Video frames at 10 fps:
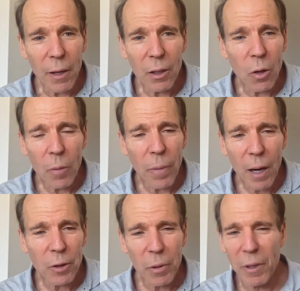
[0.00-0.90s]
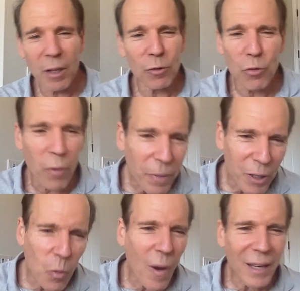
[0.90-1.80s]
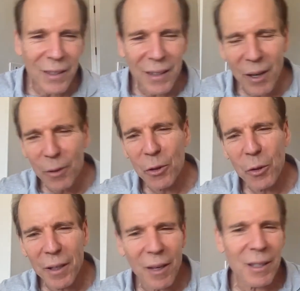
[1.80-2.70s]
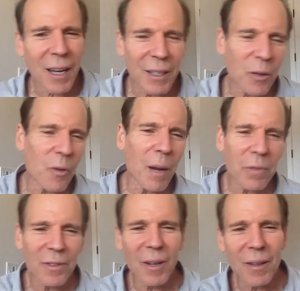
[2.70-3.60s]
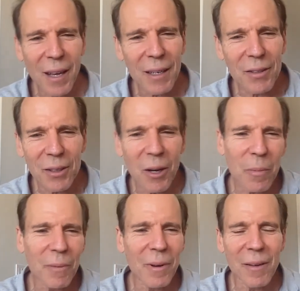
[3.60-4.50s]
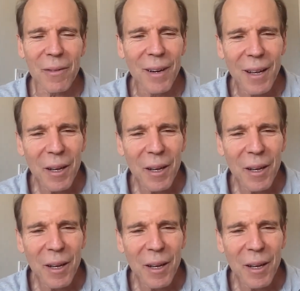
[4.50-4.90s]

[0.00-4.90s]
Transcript: you know, compared to people that are dripping wet and they're, and they're getting cramps in their legs, you know, but whatever.